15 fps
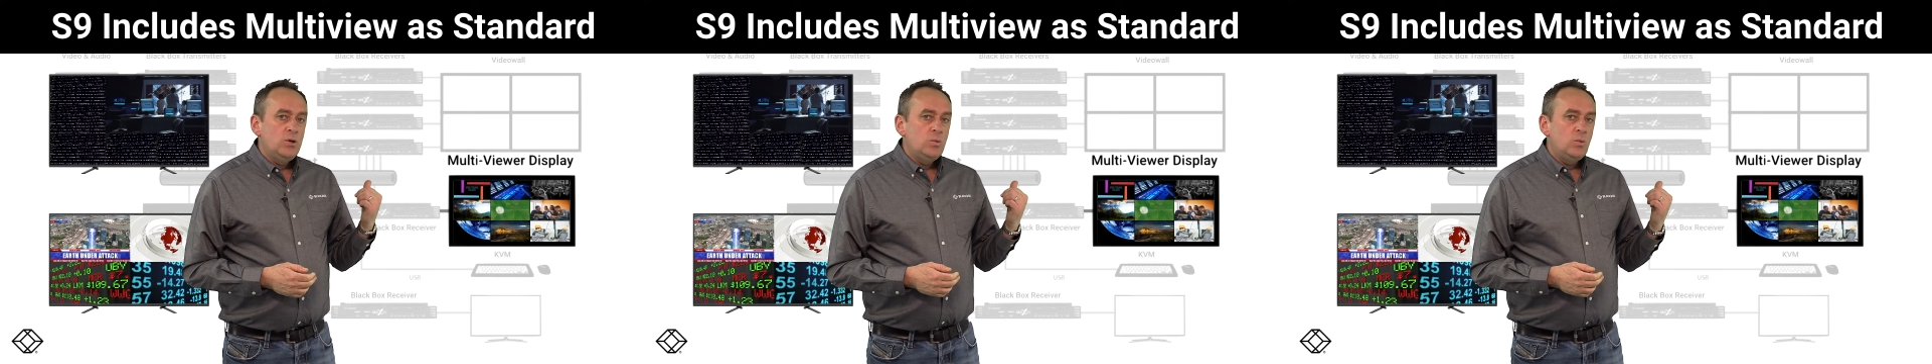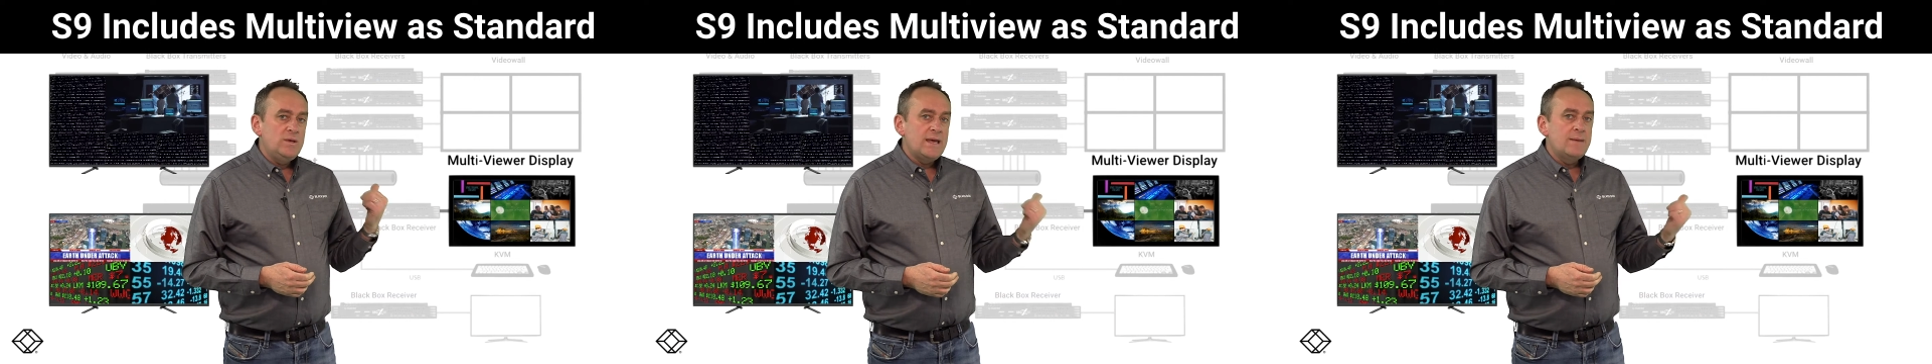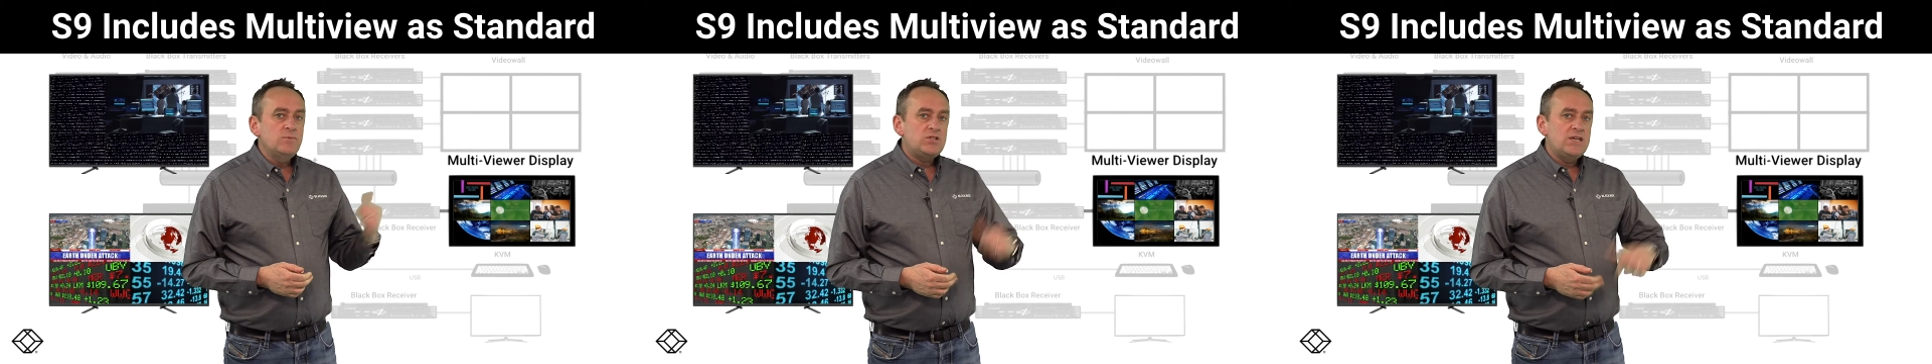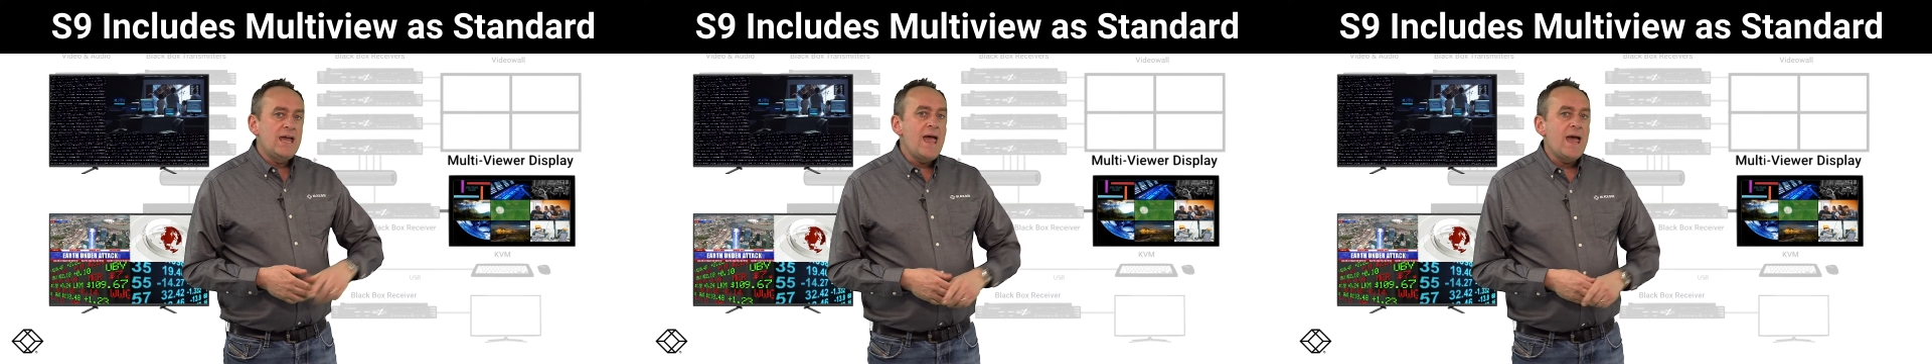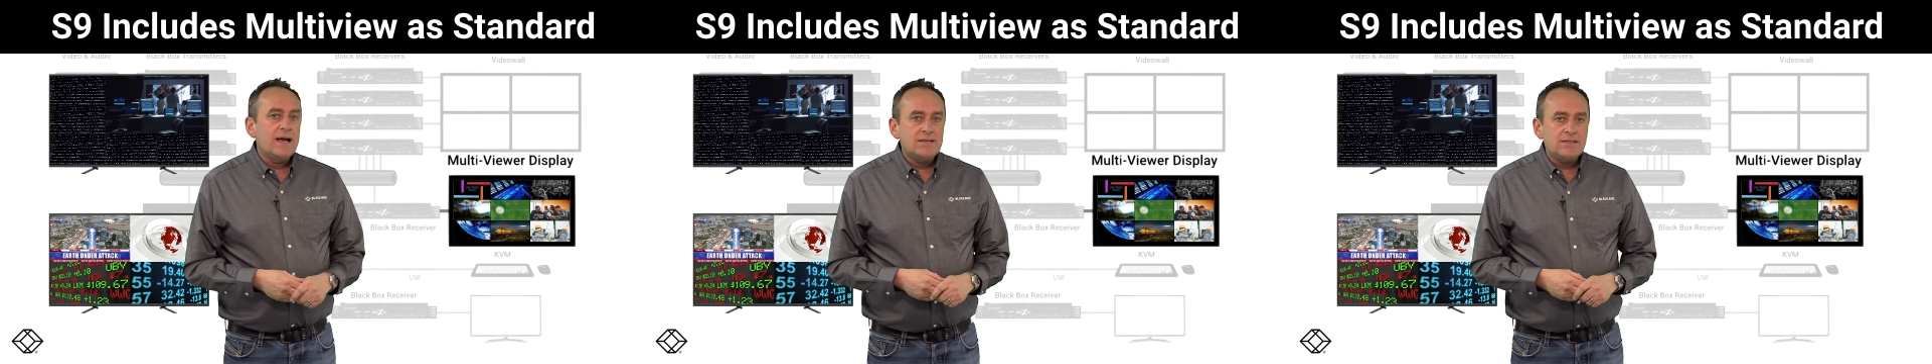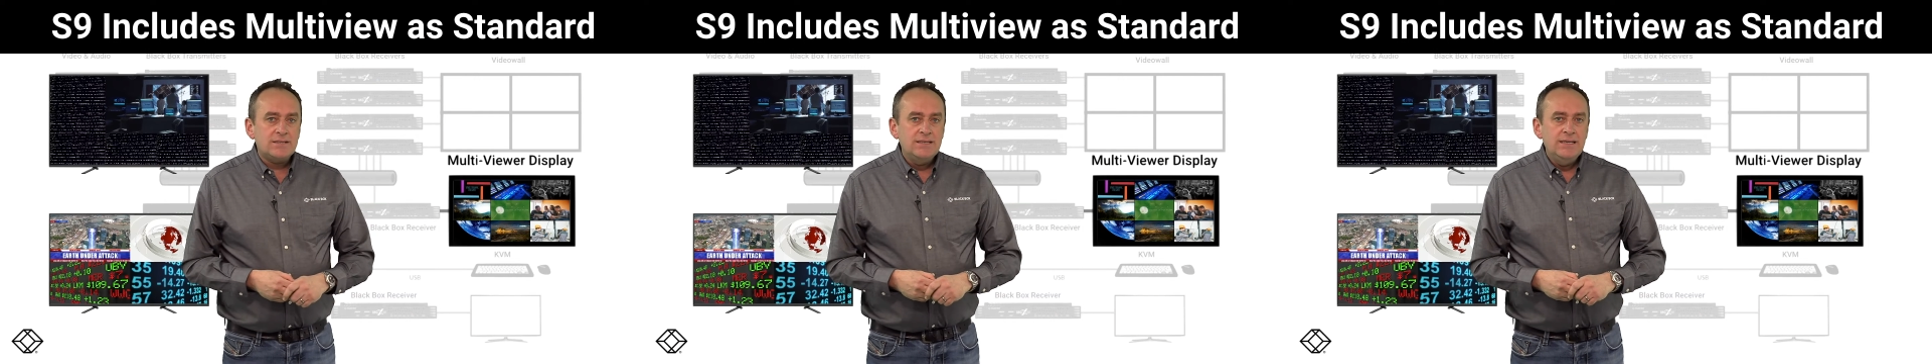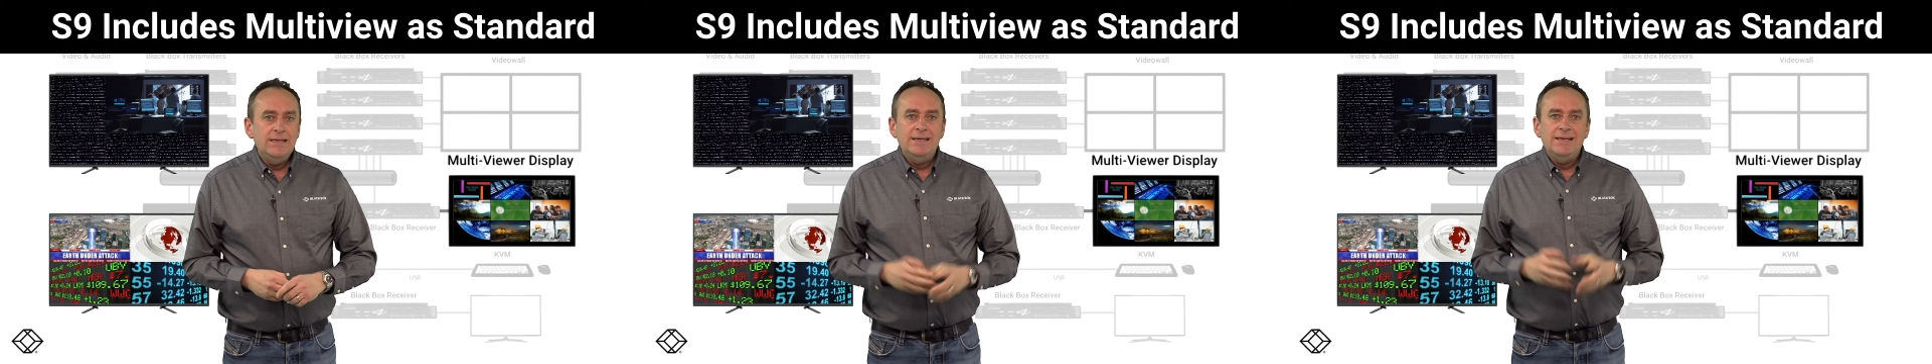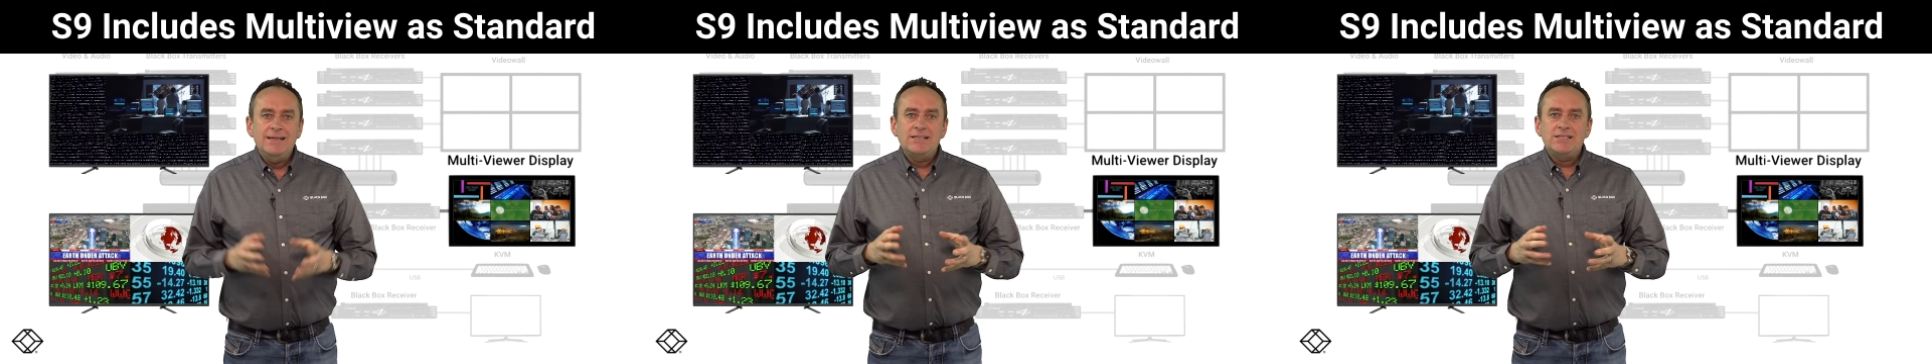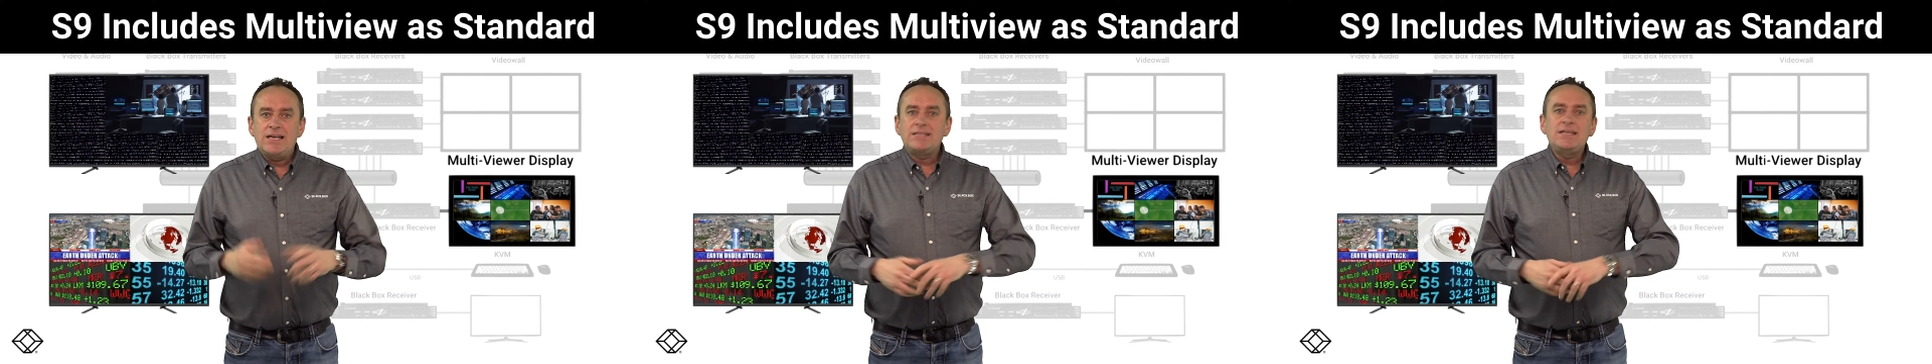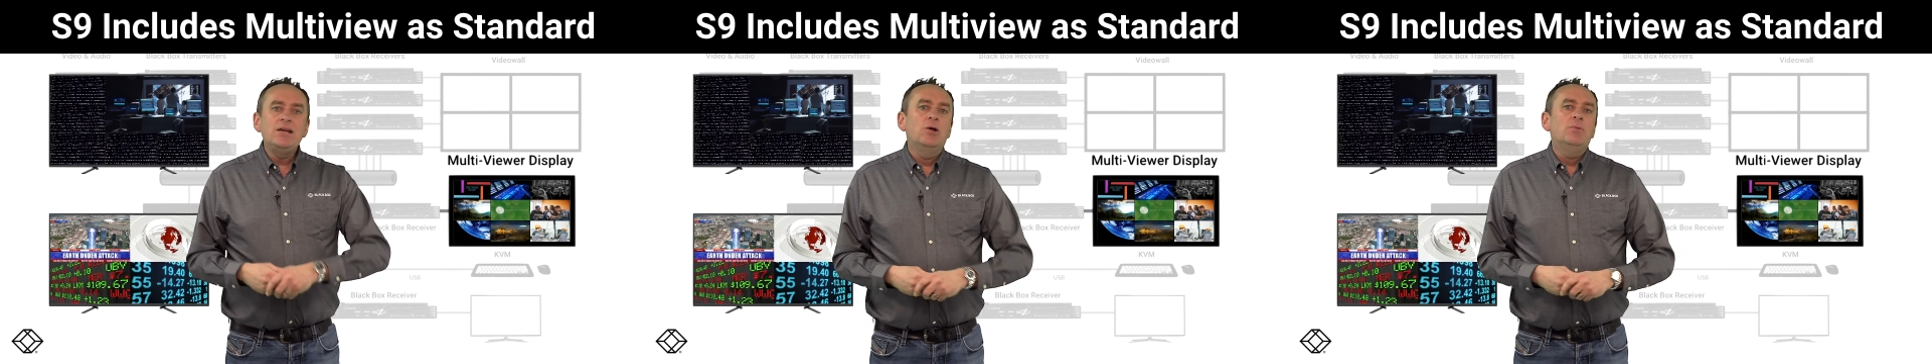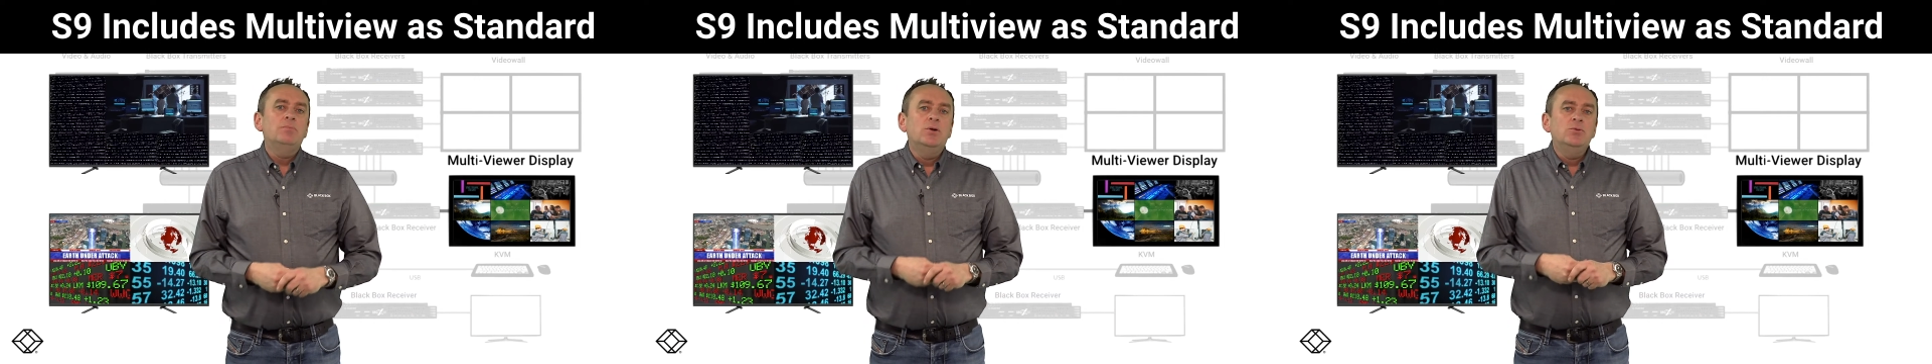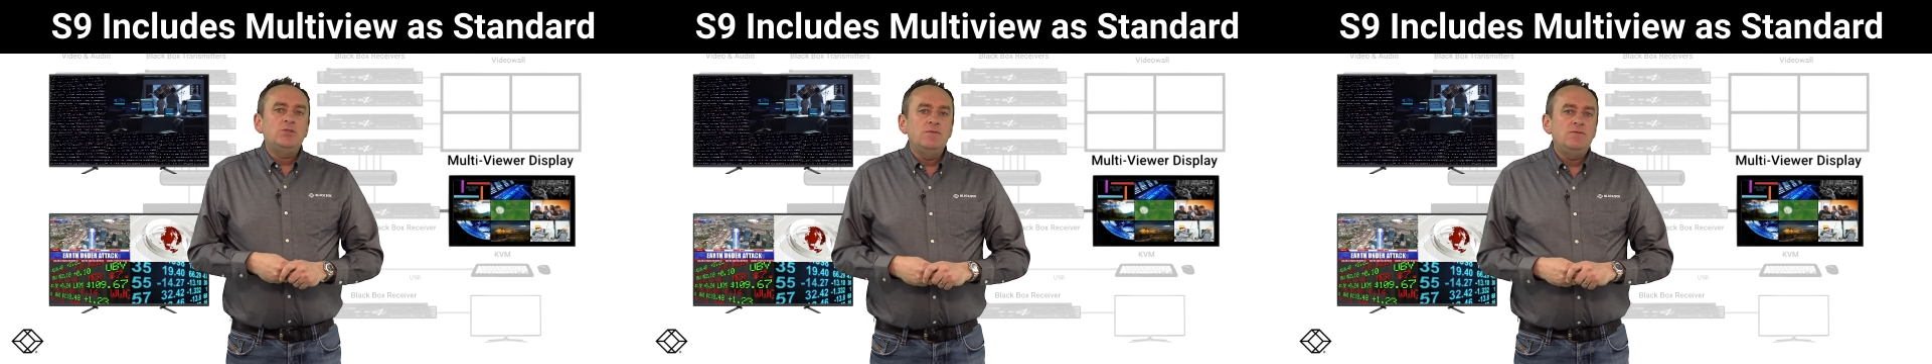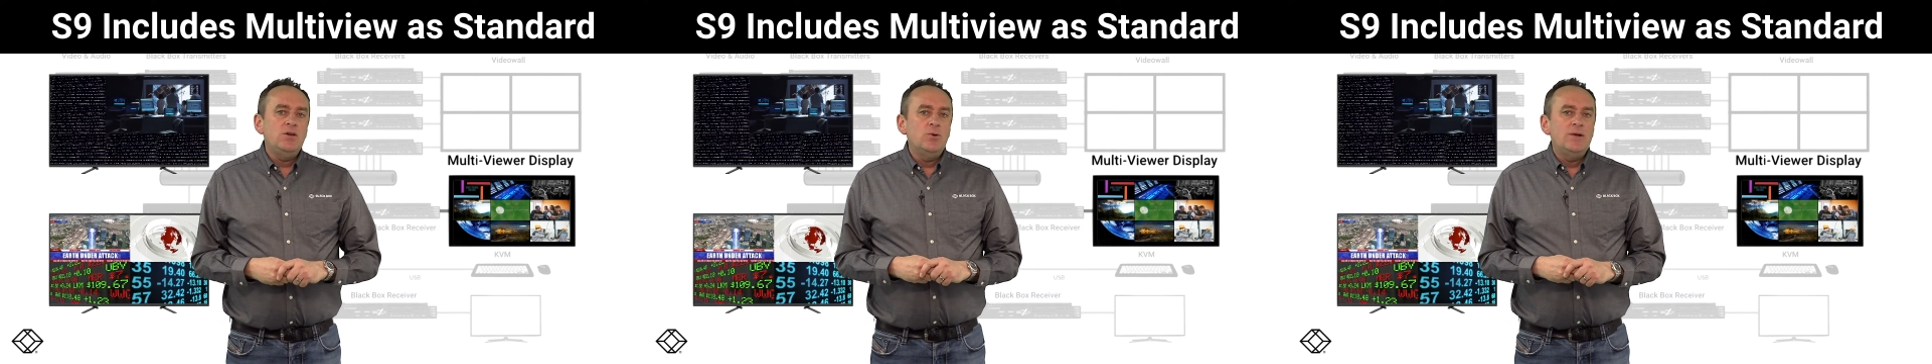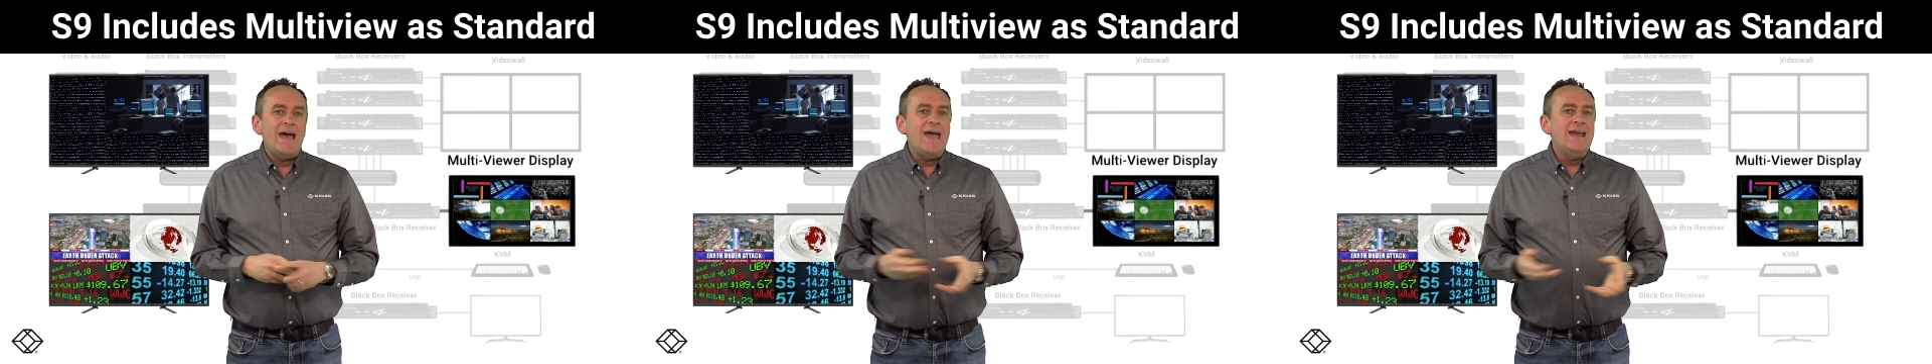With MCX, setting up multi-view on